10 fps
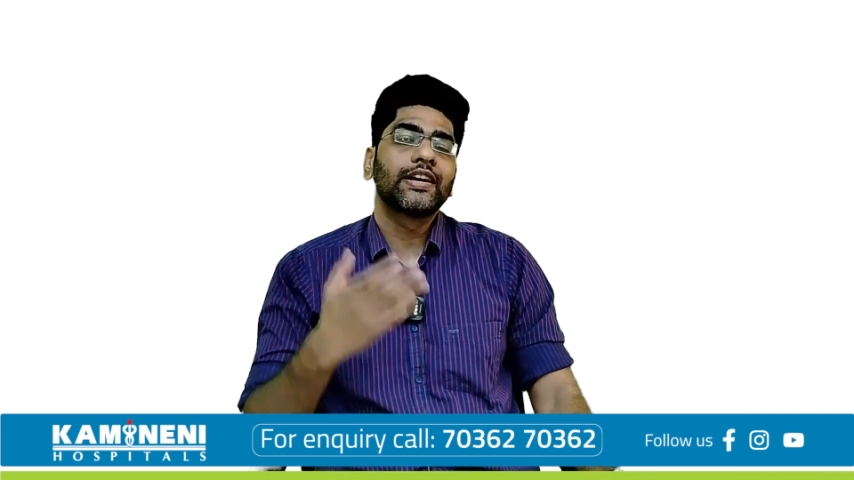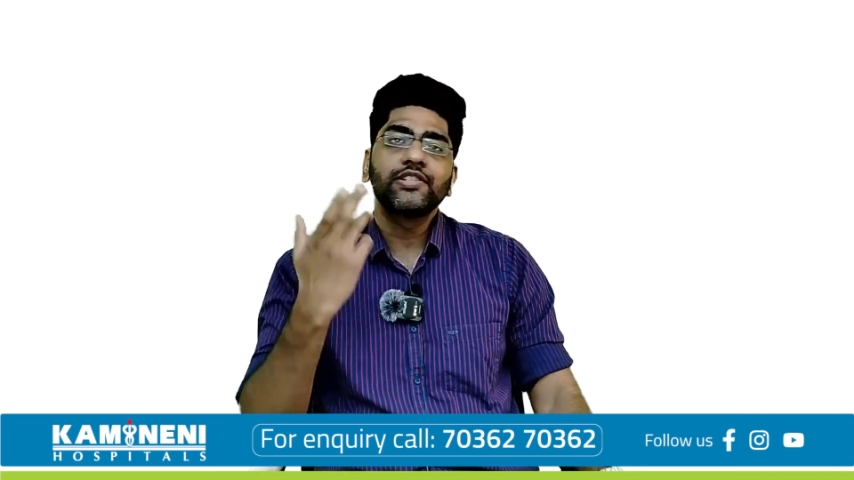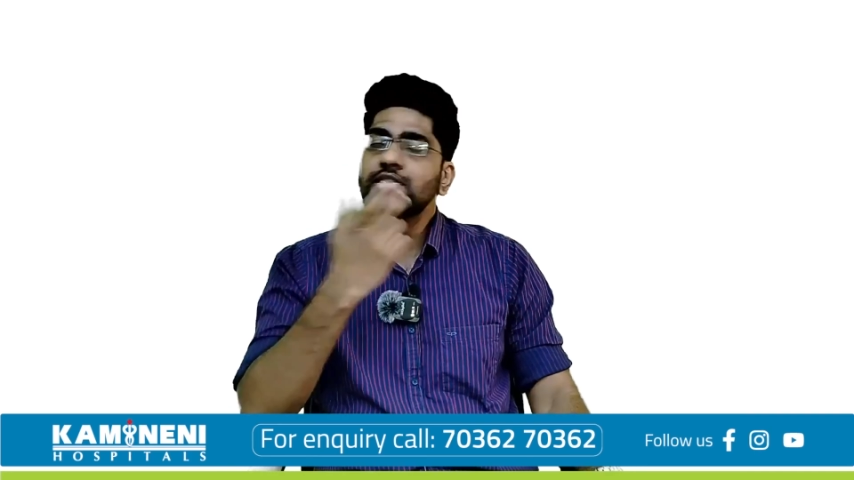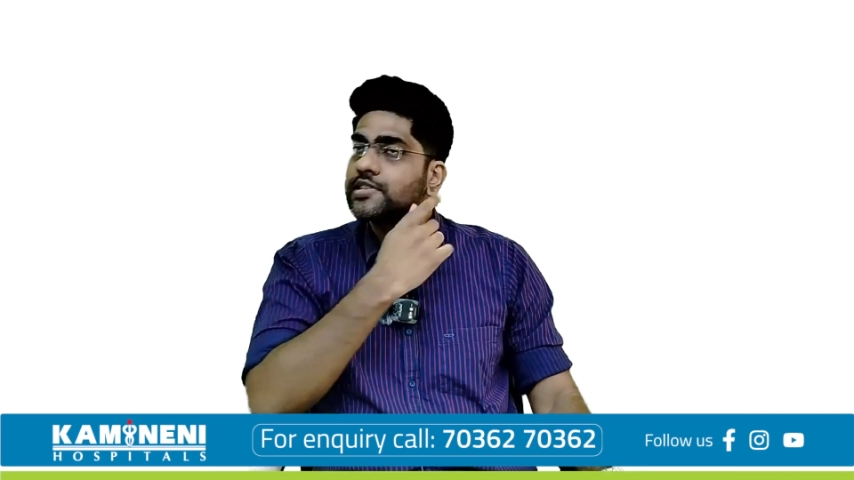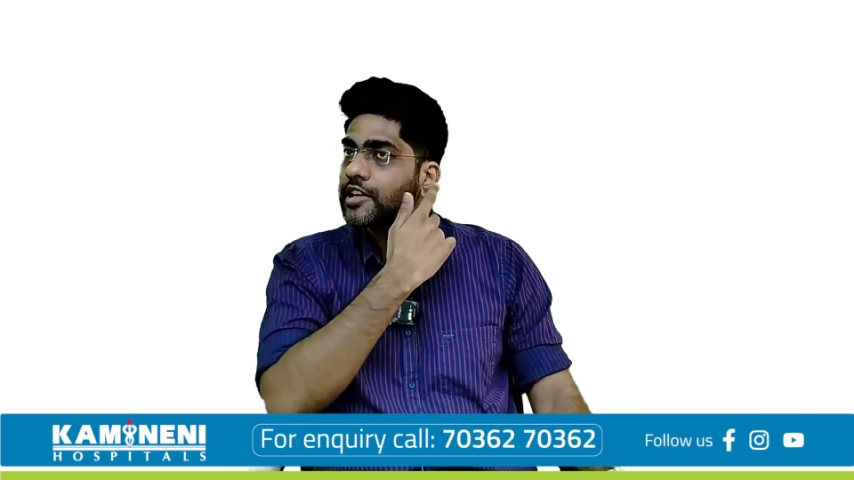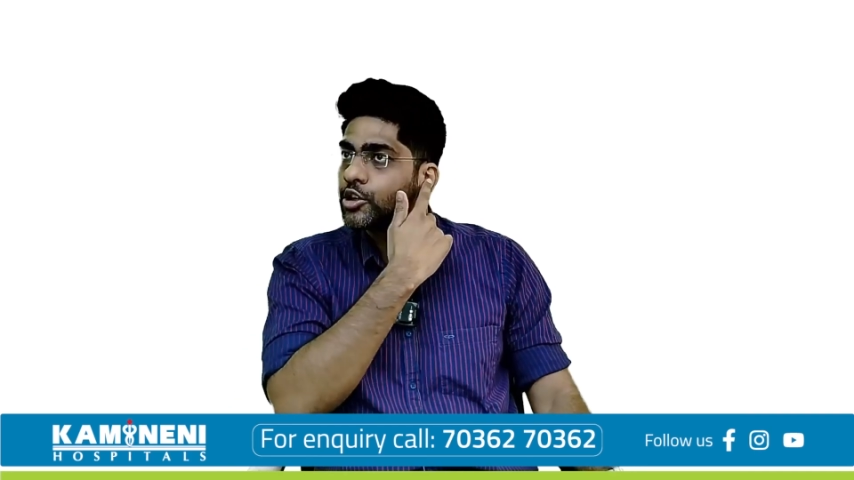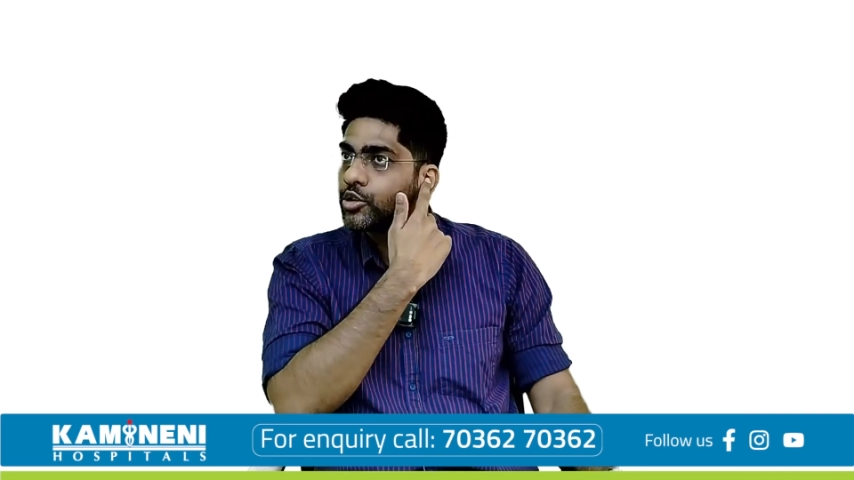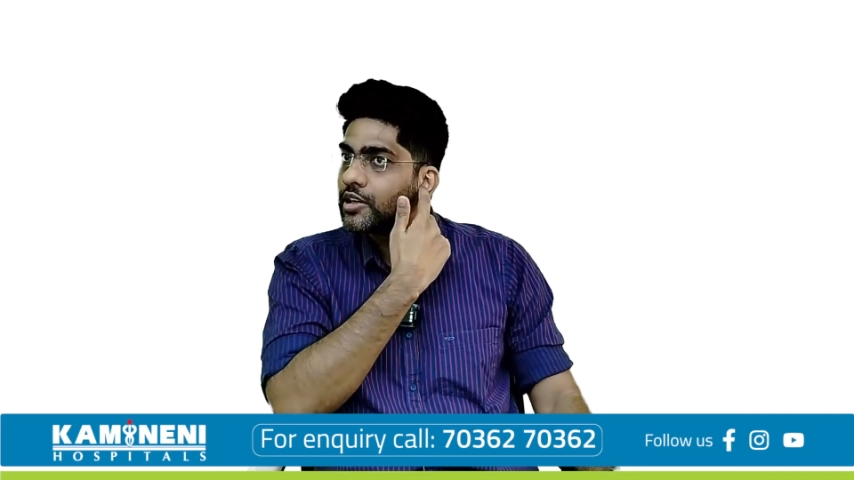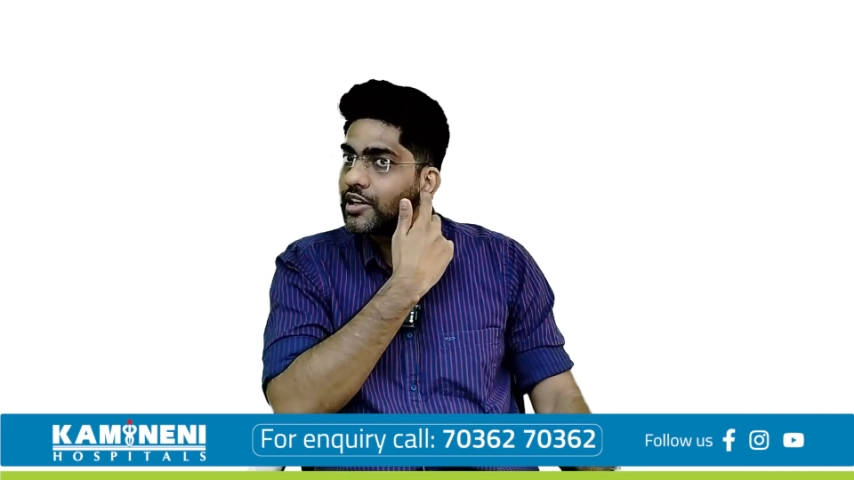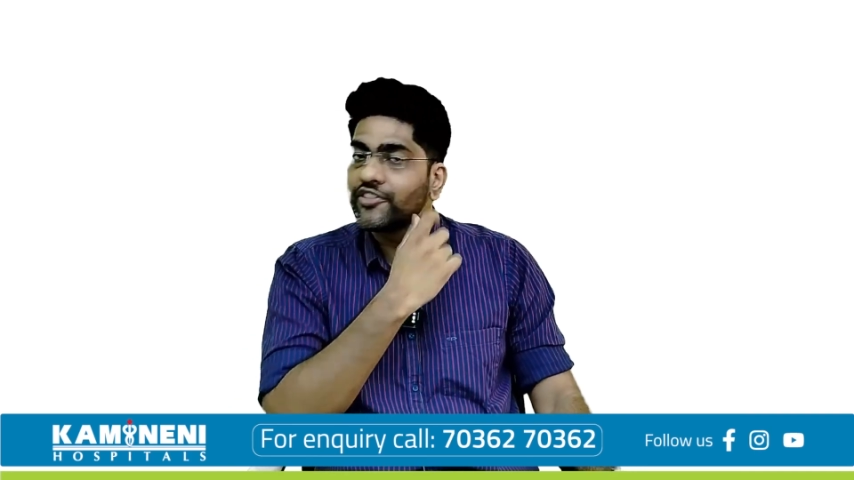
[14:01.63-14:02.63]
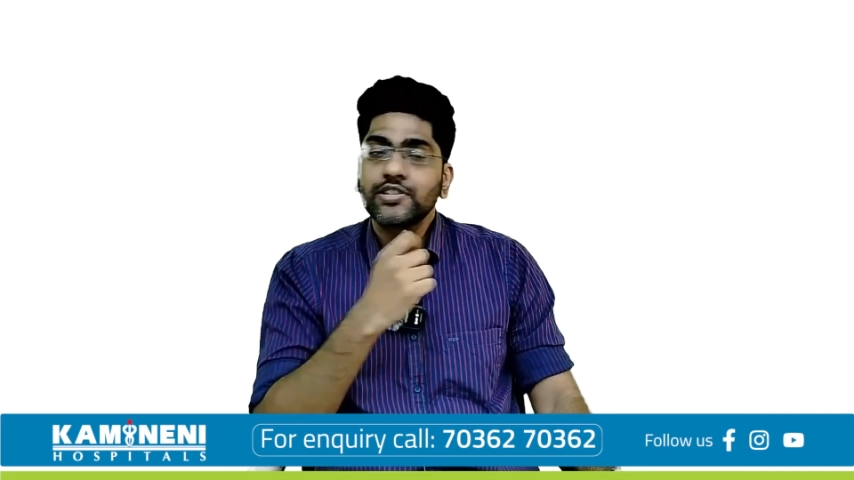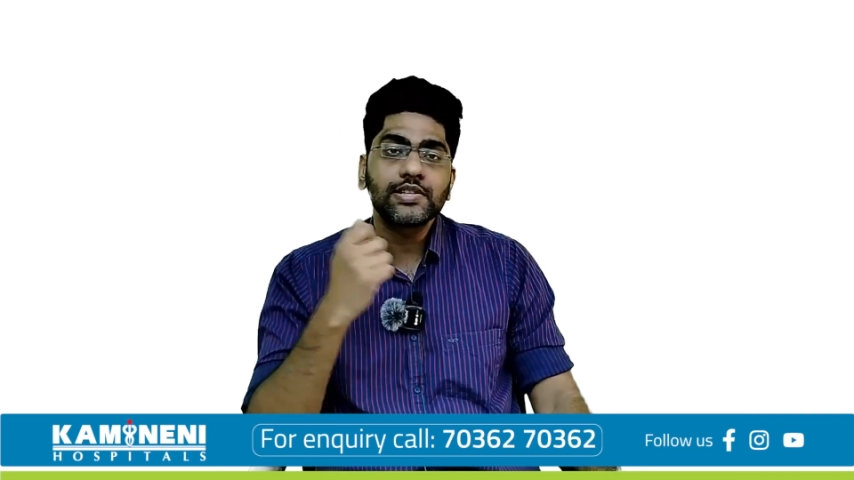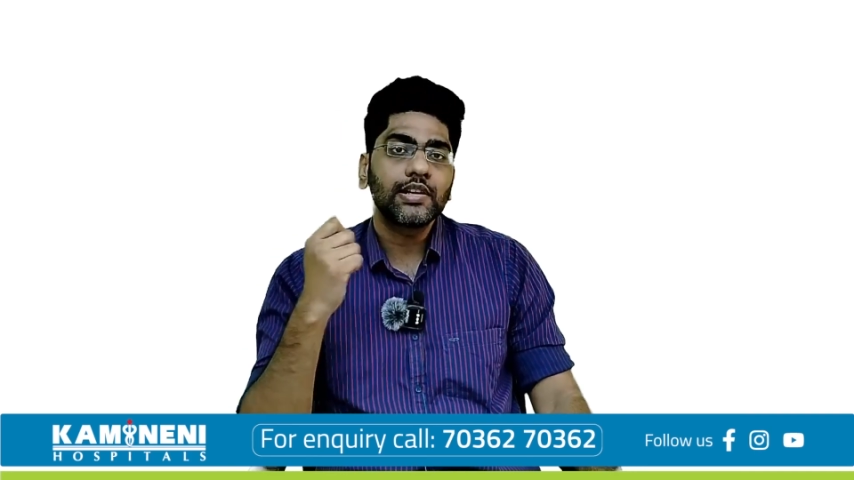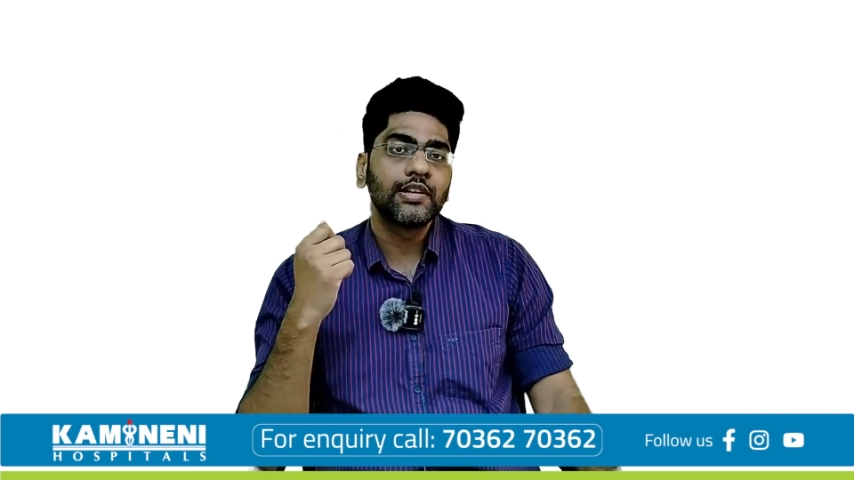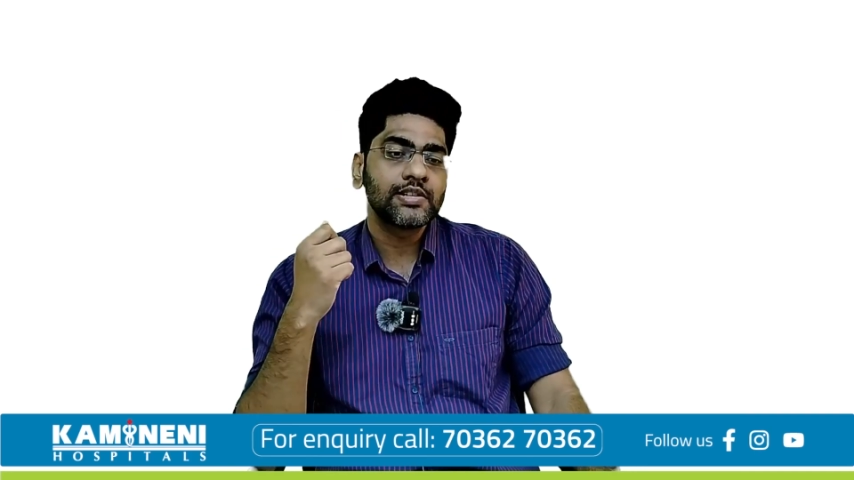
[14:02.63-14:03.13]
increase the serotonin levels,